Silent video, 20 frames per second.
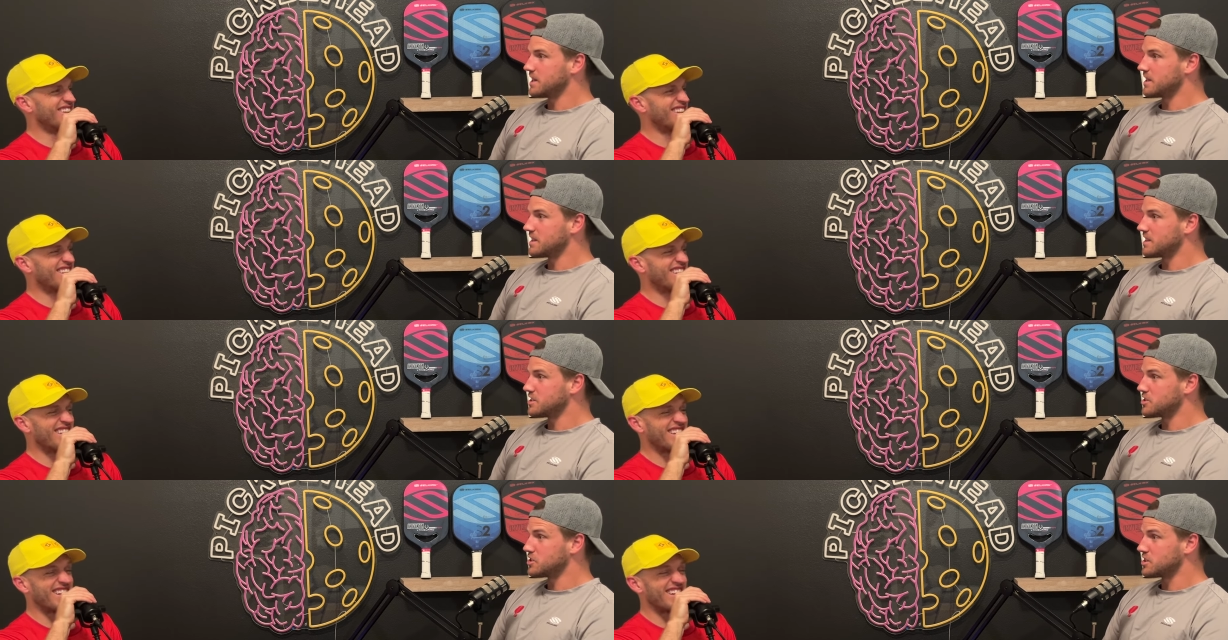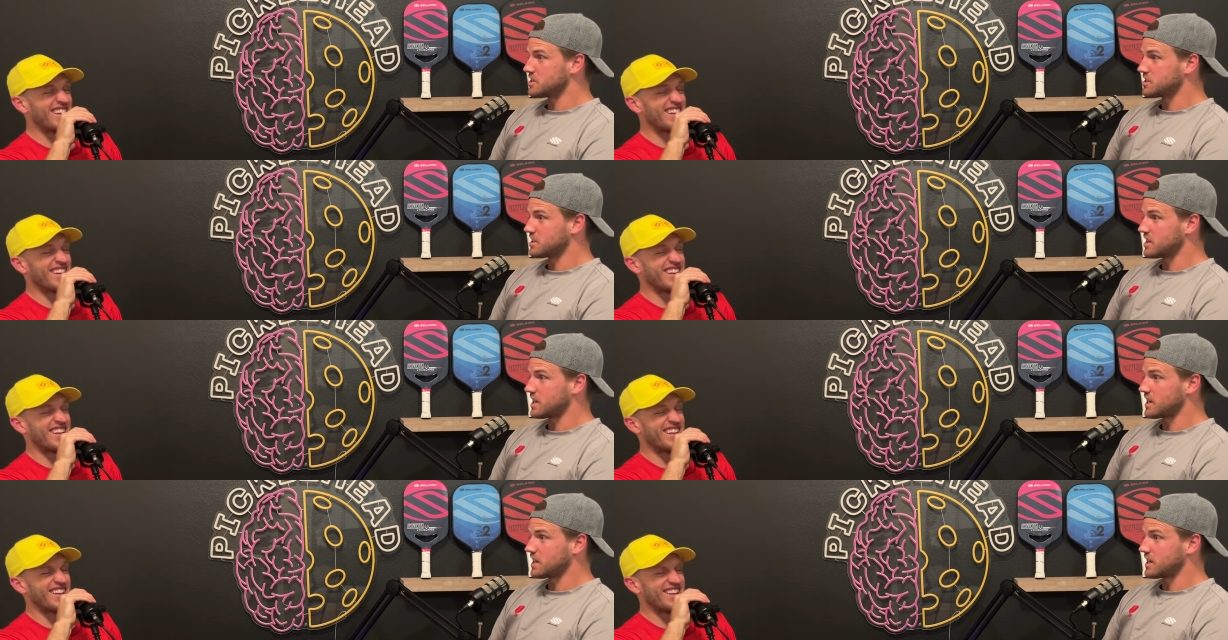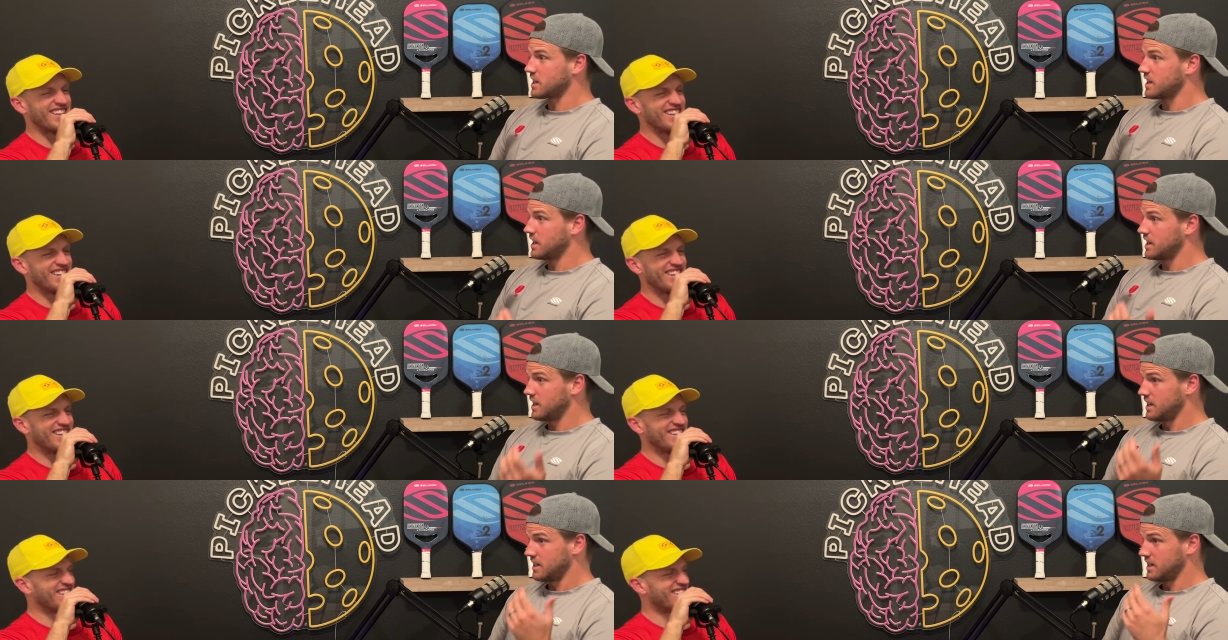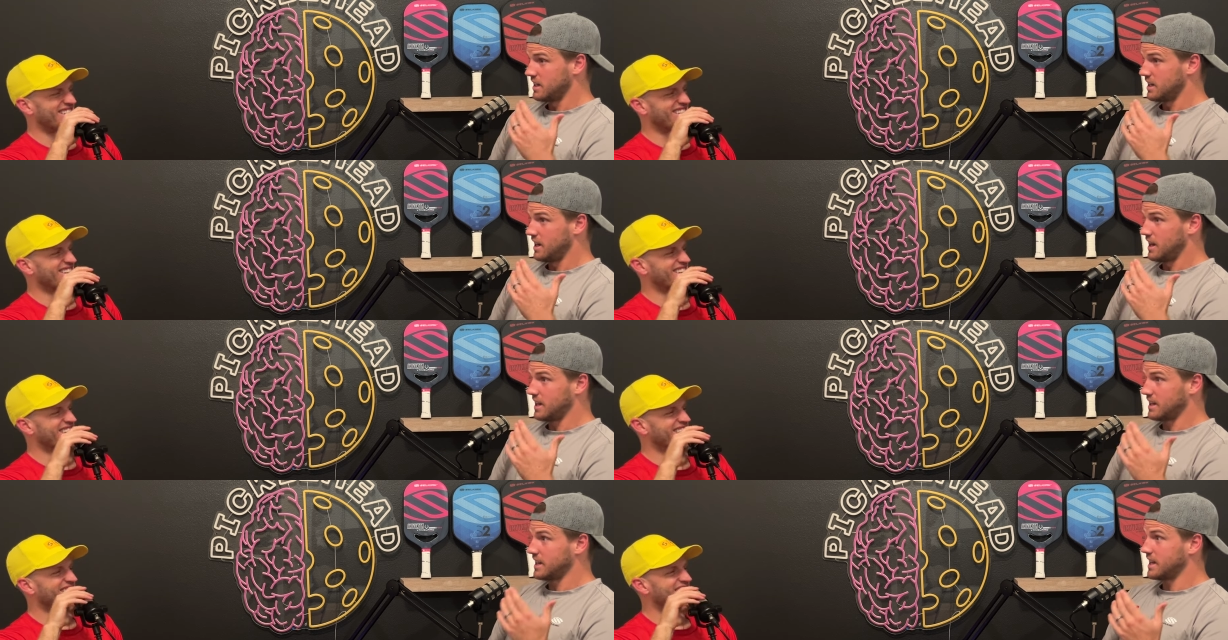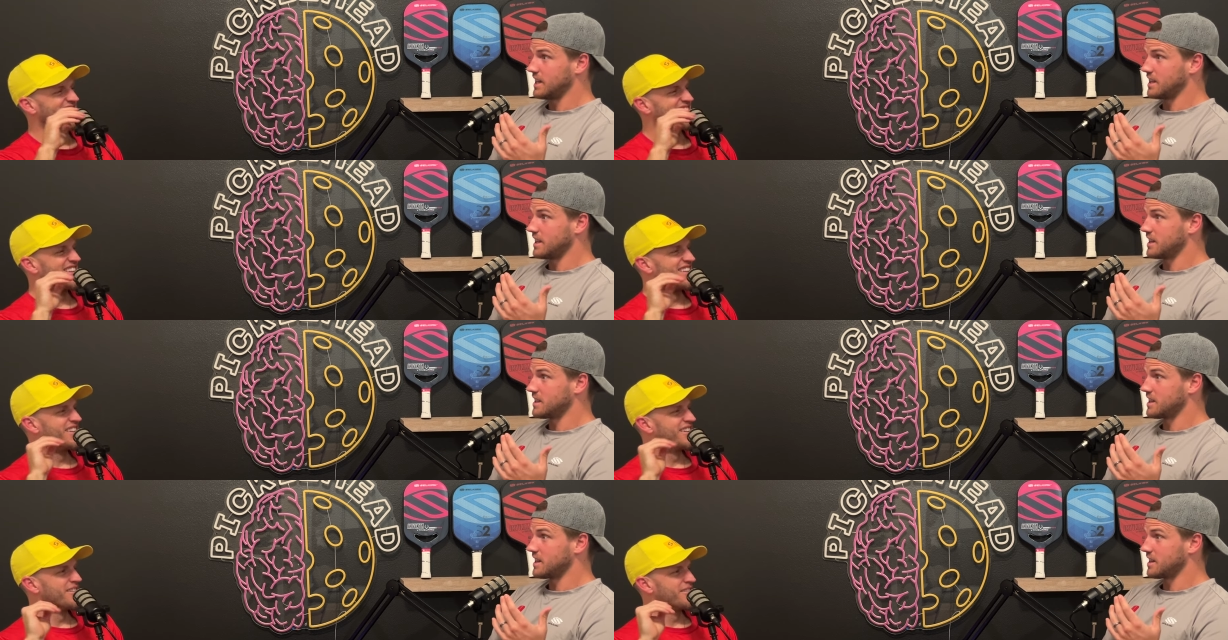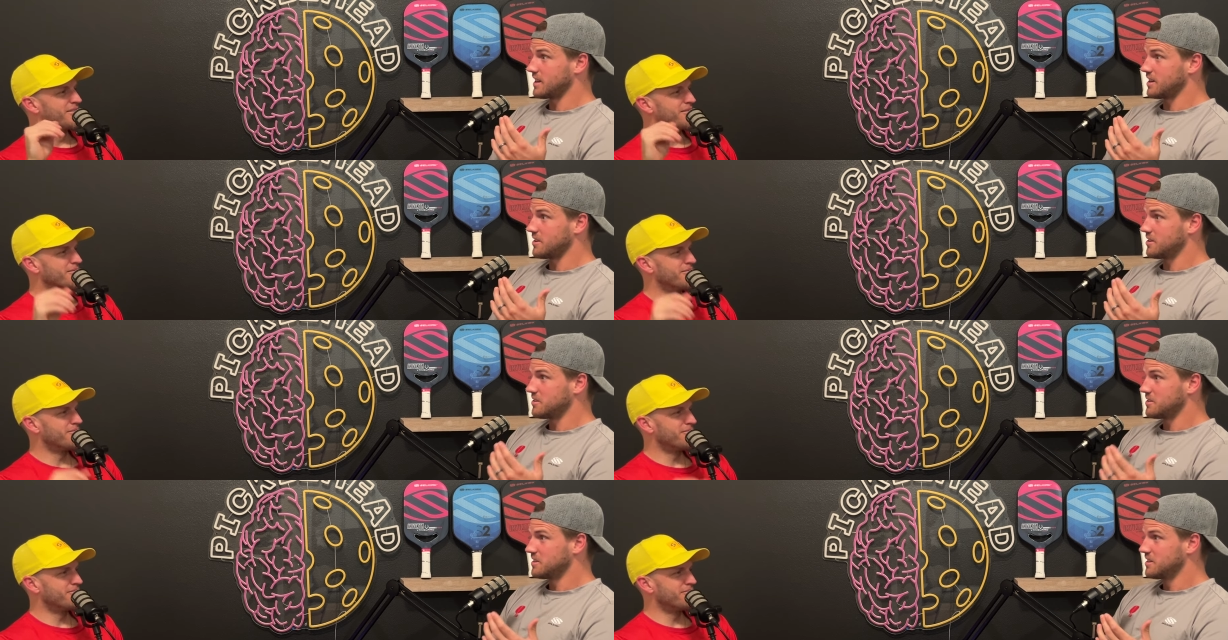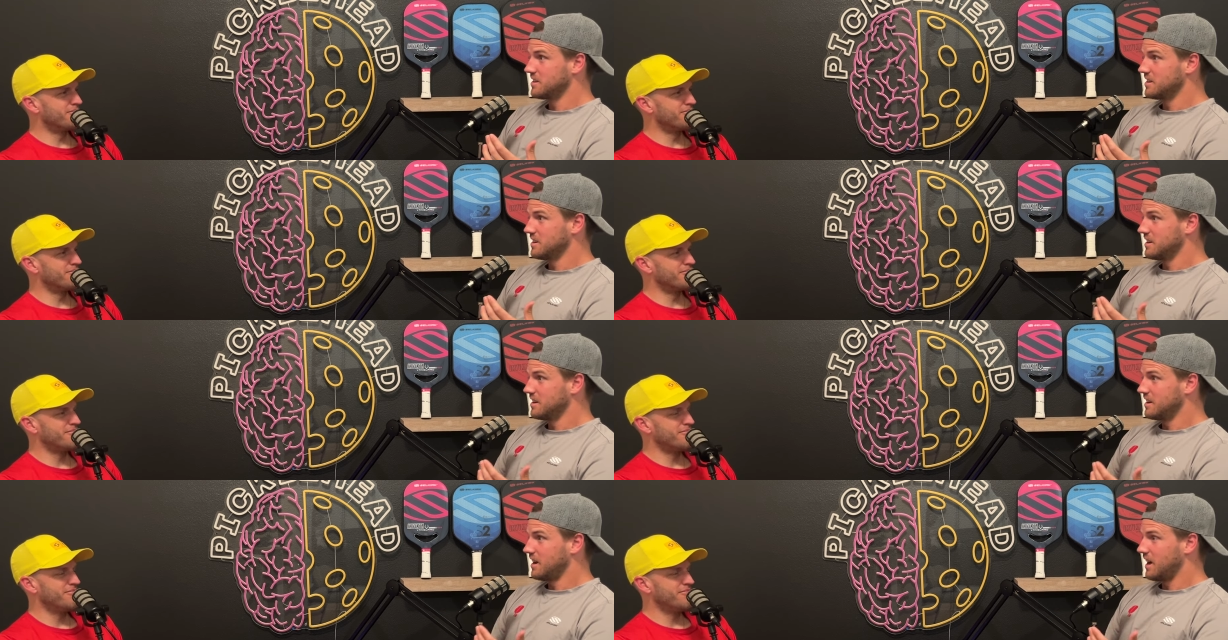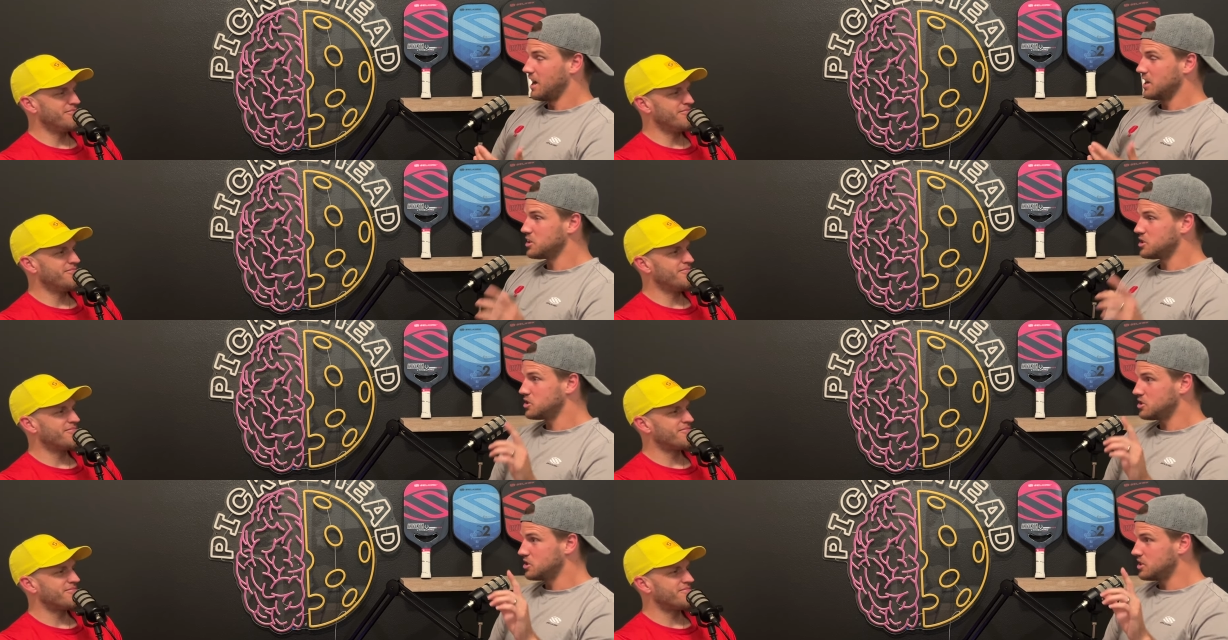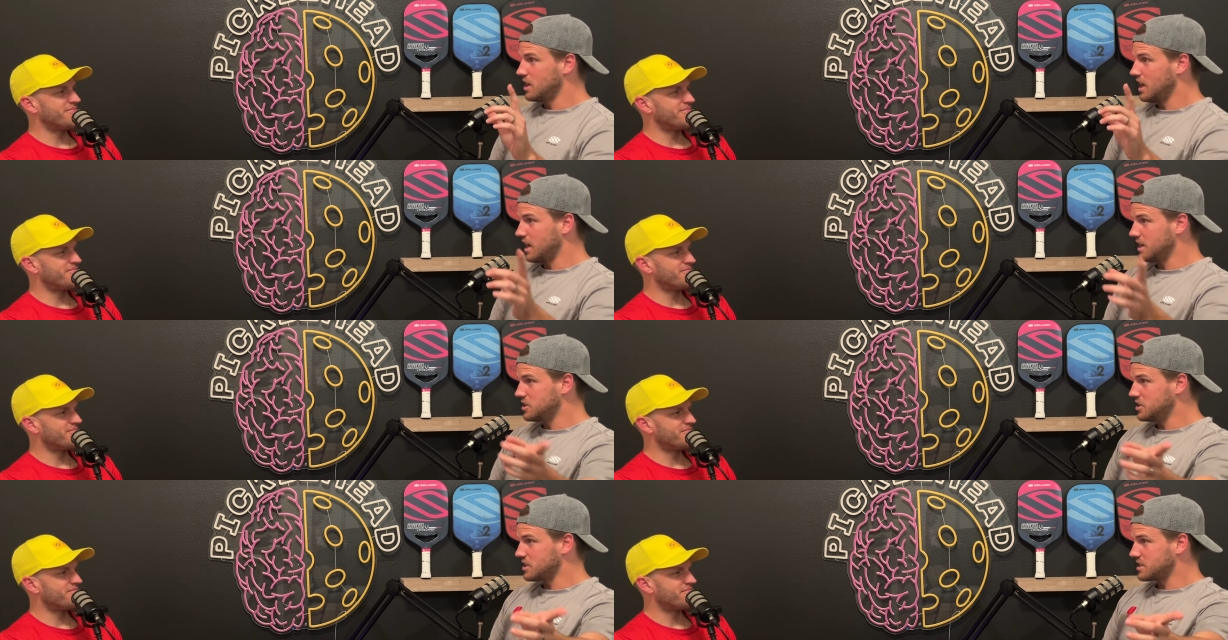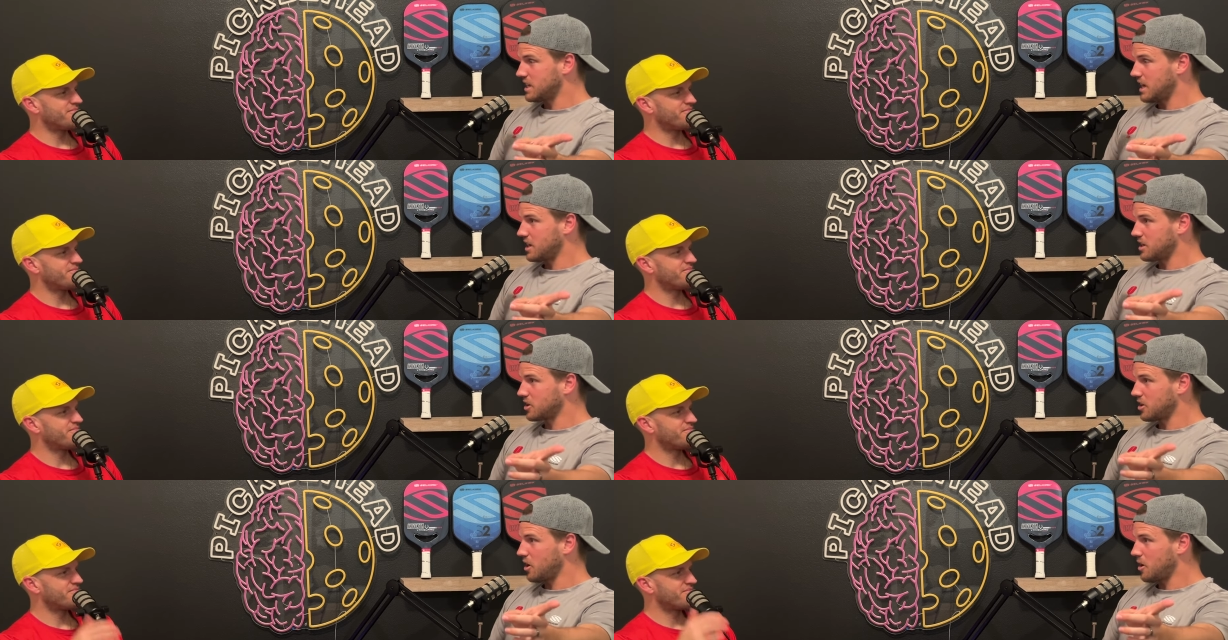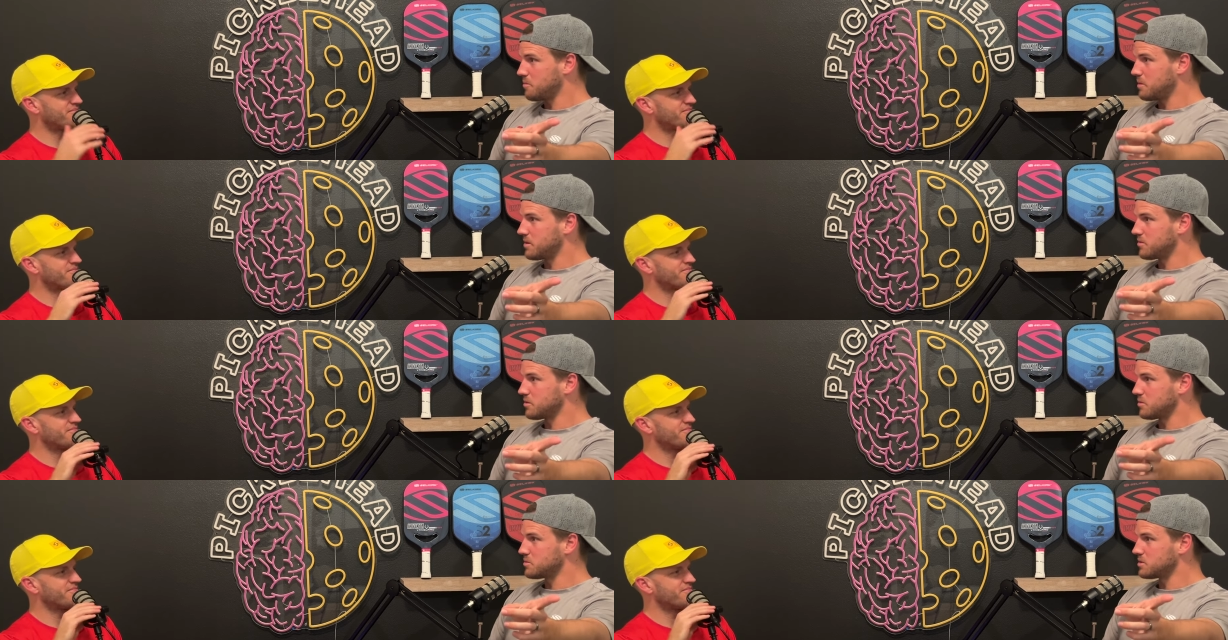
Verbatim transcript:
Speaker 1: It's just like, I can't let that go. I just had a comment from